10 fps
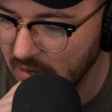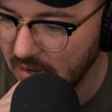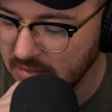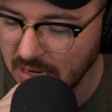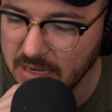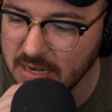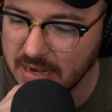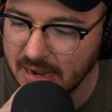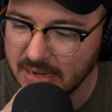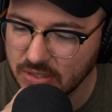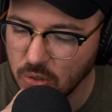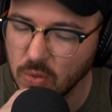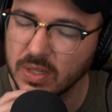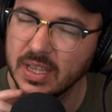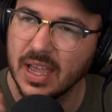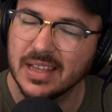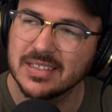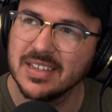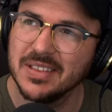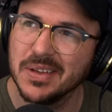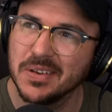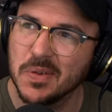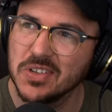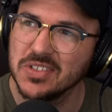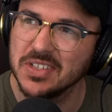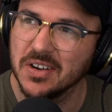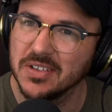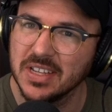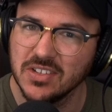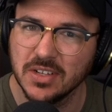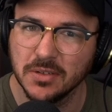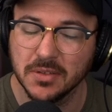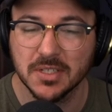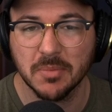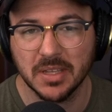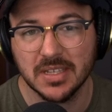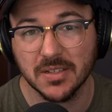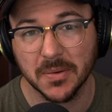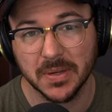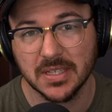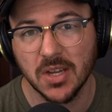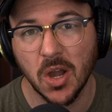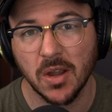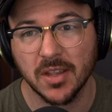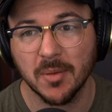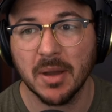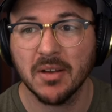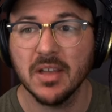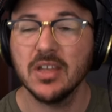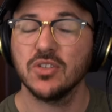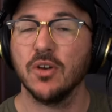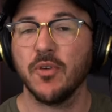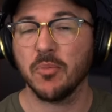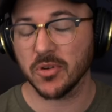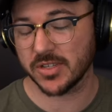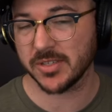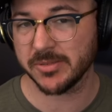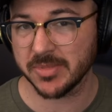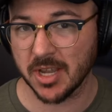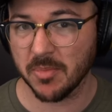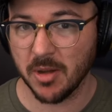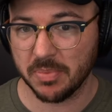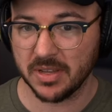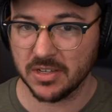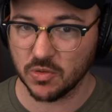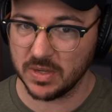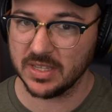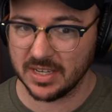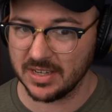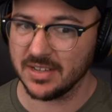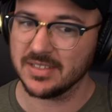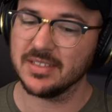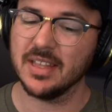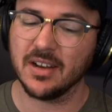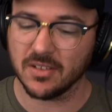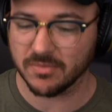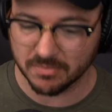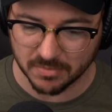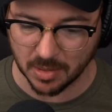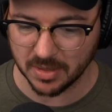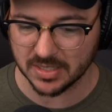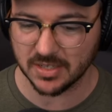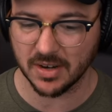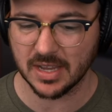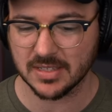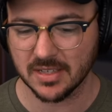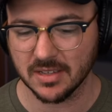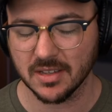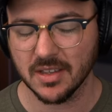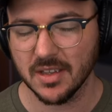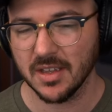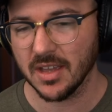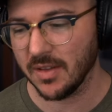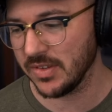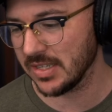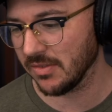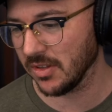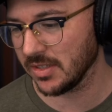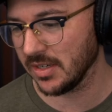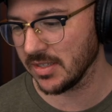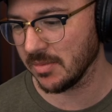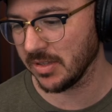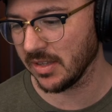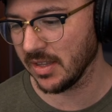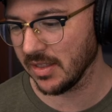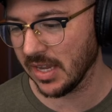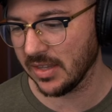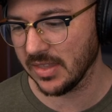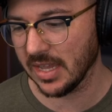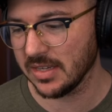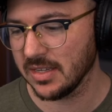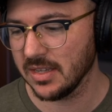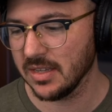I tend to not totally ask Elon questions that aren't tangential to something he's already talking about. So if abort systems come up in a tweet that he does, then I'll maybe consider asking if he's ever looked into something like that.